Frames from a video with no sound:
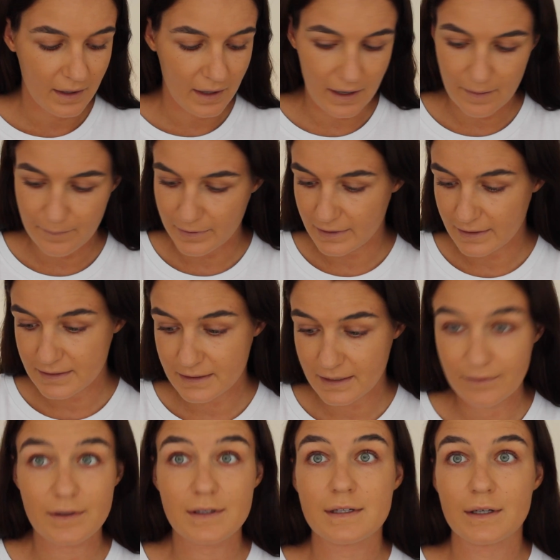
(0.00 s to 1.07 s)
But let's
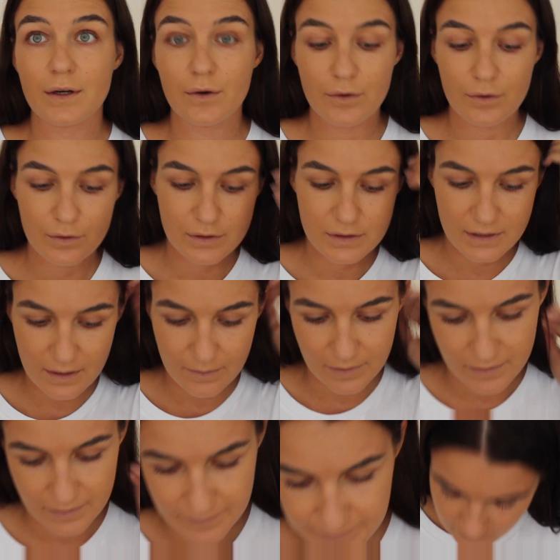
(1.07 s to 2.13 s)
give this a go to start
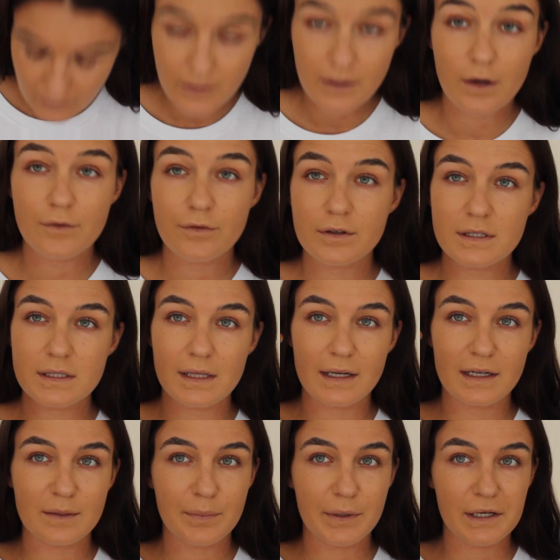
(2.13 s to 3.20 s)
with. I'm going to go for a
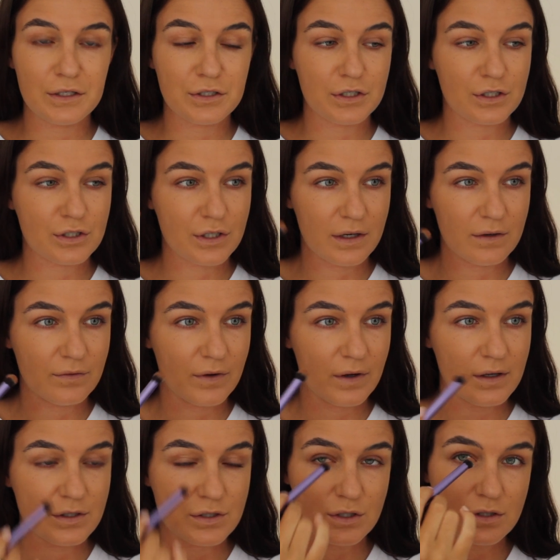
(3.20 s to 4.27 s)
slightly peachier shade
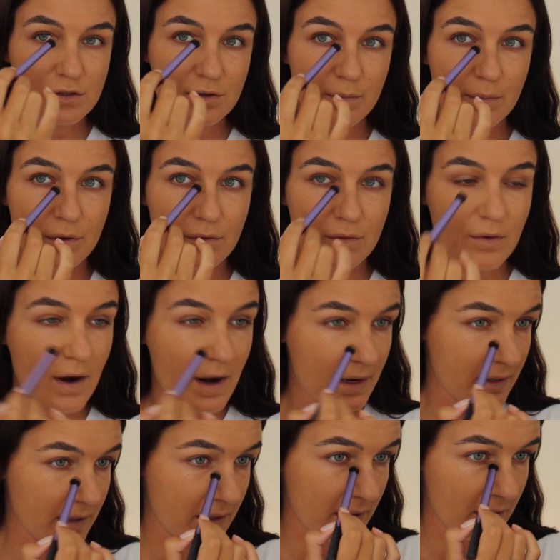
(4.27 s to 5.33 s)
first, just to put right
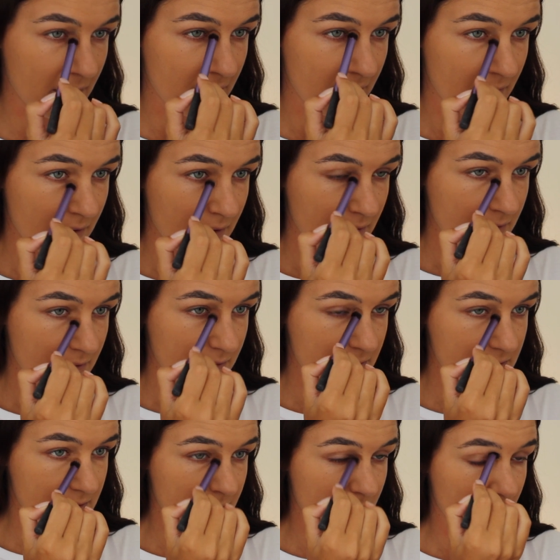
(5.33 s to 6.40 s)
in here
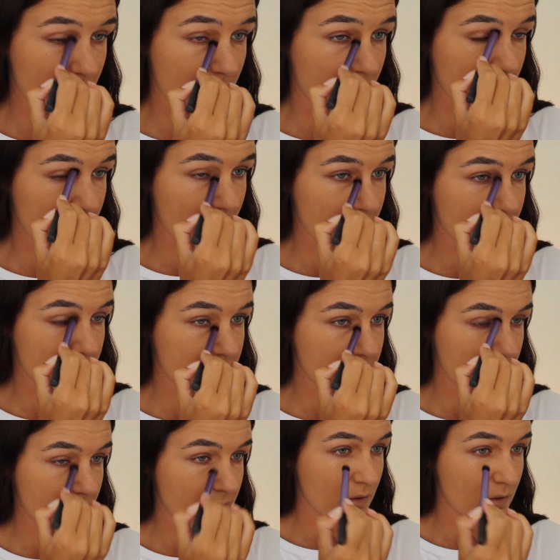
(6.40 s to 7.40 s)
to see how well that covers.